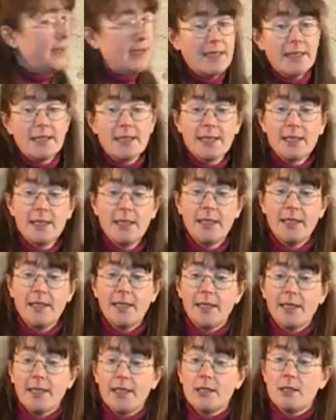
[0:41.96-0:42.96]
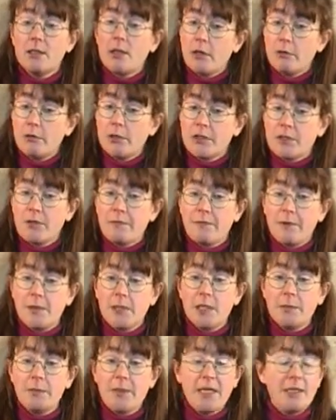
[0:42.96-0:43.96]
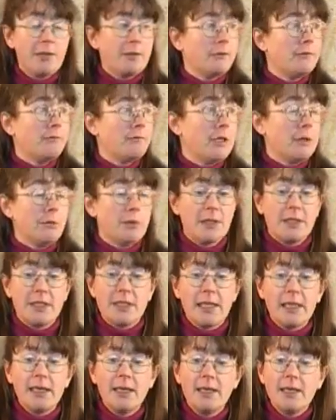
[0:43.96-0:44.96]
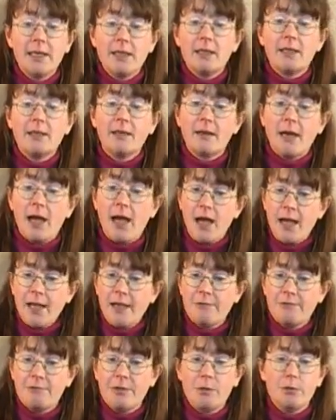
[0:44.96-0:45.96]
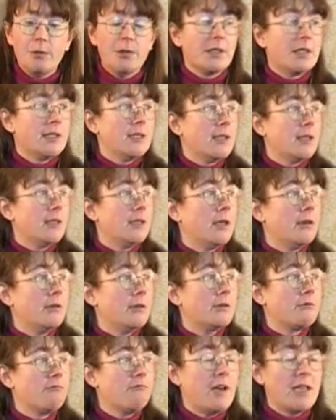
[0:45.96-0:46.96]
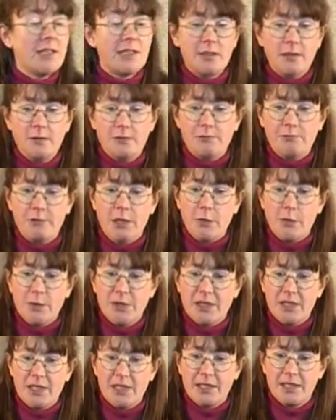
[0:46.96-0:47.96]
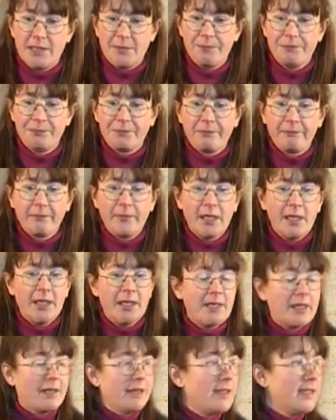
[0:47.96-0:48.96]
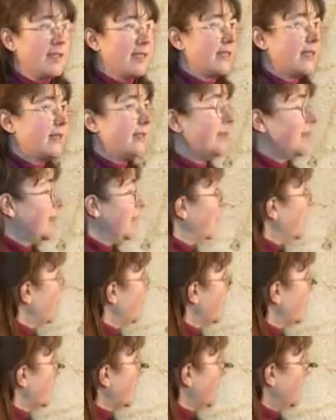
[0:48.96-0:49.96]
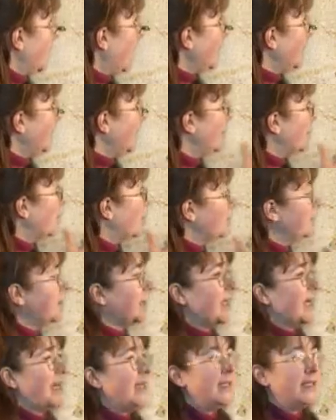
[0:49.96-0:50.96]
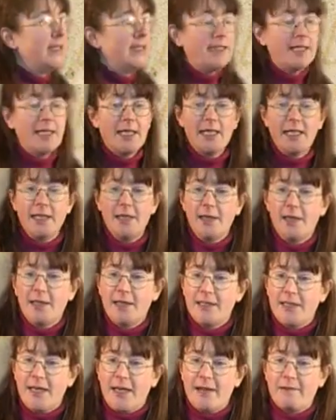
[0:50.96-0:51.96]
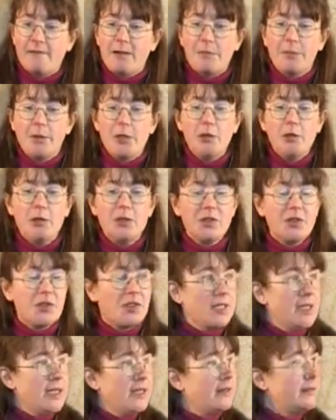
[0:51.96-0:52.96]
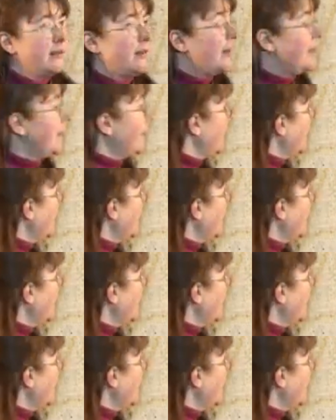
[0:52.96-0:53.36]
this, is known as the fundamental frequency, and the higher frequencies are known as resonant frequencies. Now, this is a slightly complicated diagram, but you can see that at